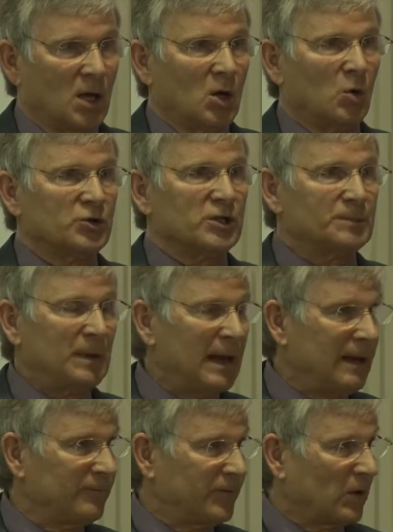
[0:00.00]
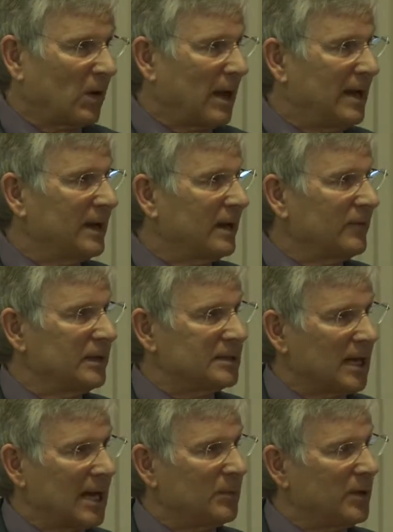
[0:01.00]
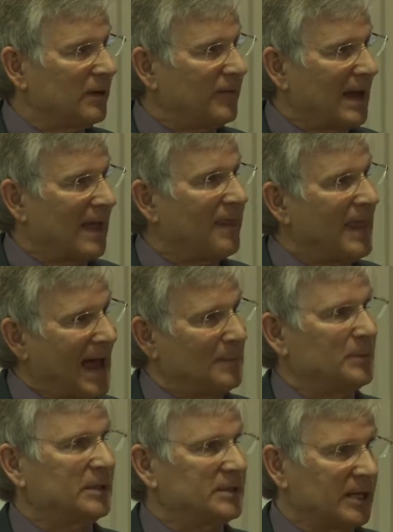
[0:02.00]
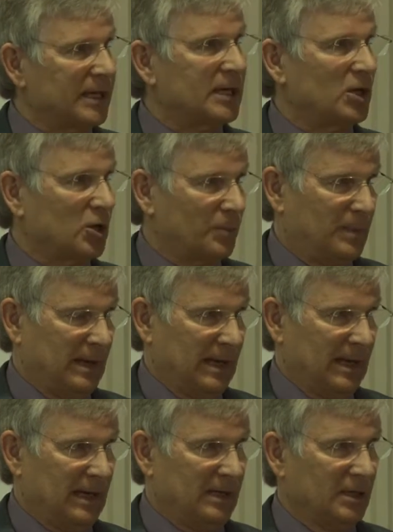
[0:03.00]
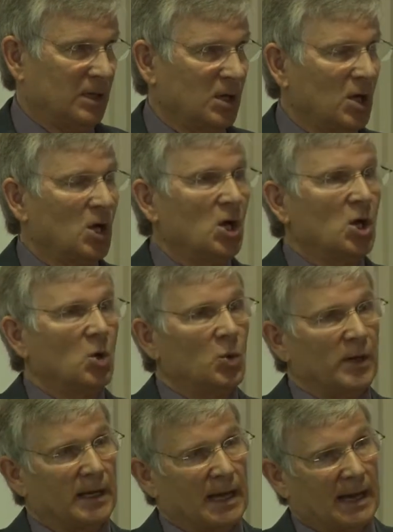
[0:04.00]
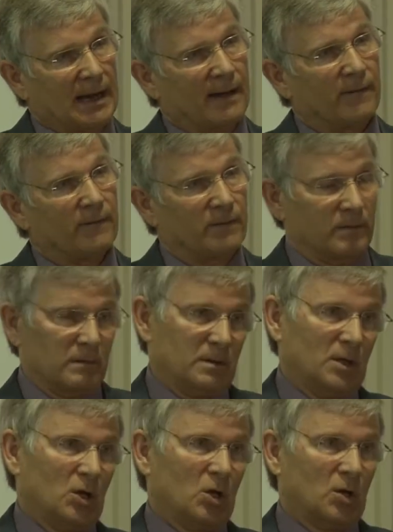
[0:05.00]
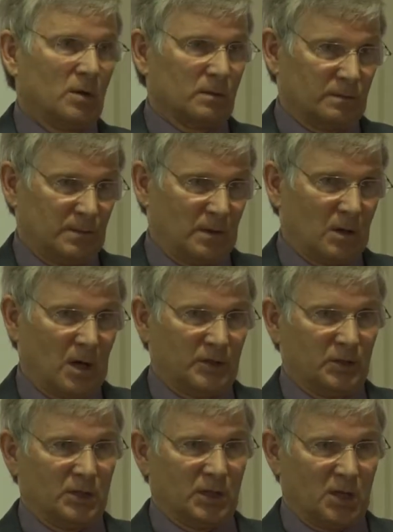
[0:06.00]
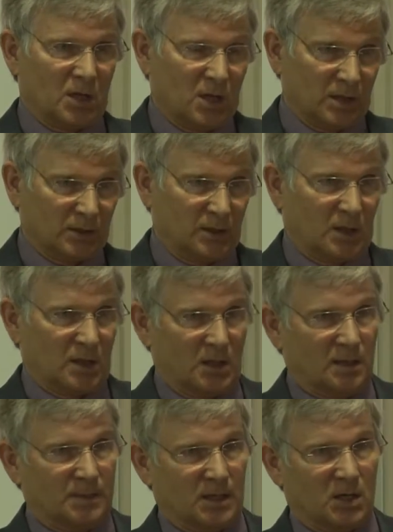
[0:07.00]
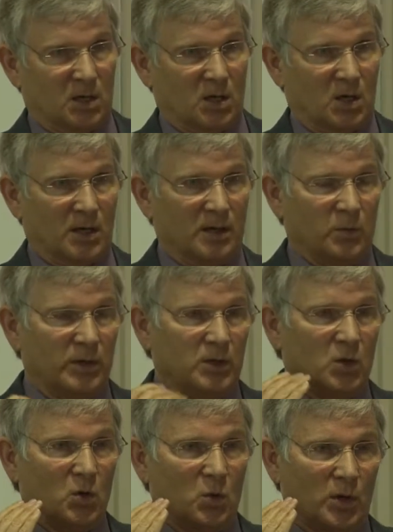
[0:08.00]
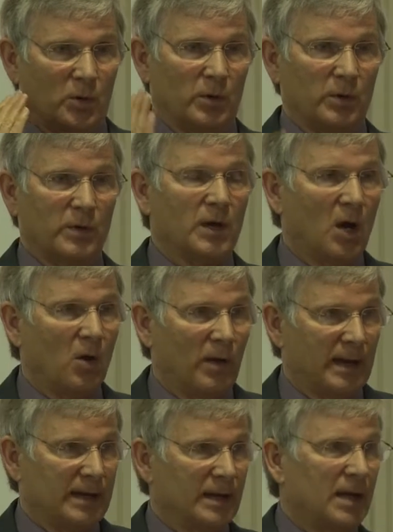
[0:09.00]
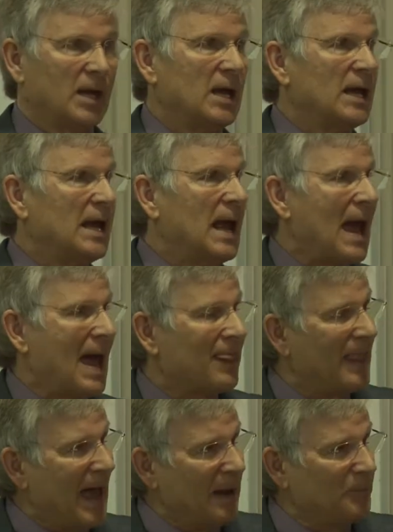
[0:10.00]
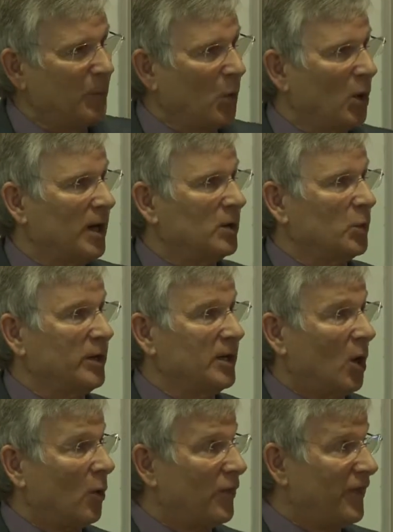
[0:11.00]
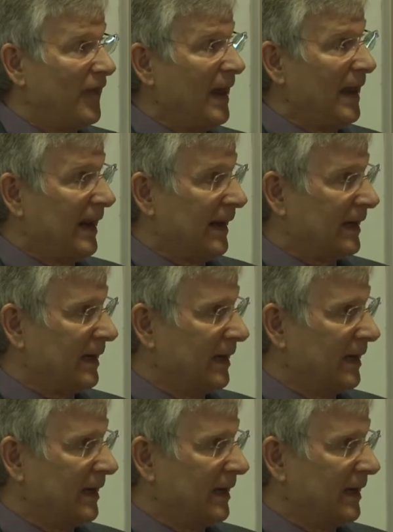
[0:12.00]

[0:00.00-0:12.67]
which is painful. And every time we have had that particular pain, we have, you know, gone to the car, started up the car, and we knew where we were going. At that point, we don't think,